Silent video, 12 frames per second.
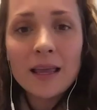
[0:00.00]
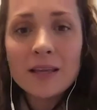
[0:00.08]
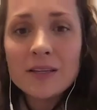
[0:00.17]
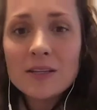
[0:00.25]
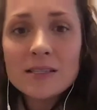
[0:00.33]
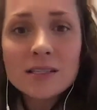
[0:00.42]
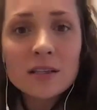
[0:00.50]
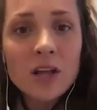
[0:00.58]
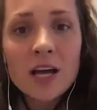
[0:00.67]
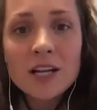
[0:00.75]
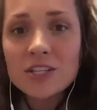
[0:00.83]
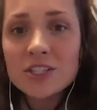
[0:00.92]
He just
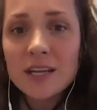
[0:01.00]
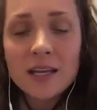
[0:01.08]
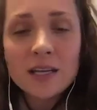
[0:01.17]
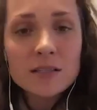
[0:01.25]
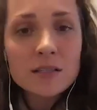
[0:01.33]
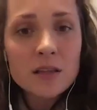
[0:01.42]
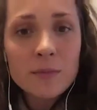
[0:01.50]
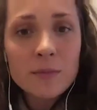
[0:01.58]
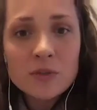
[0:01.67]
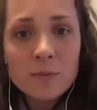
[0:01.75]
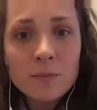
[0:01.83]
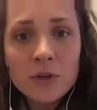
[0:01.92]
launched into the
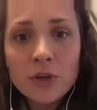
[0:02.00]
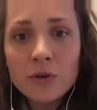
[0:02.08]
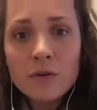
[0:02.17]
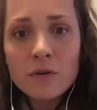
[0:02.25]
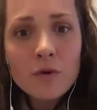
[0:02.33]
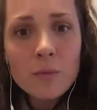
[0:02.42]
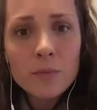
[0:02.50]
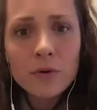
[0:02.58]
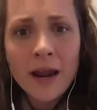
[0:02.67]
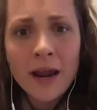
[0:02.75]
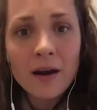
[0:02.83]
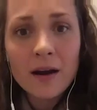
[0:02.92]
most beautiful
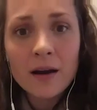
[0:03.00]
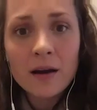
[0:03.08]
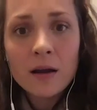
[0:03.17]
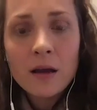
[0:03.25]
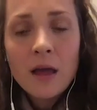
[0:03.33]
prayer,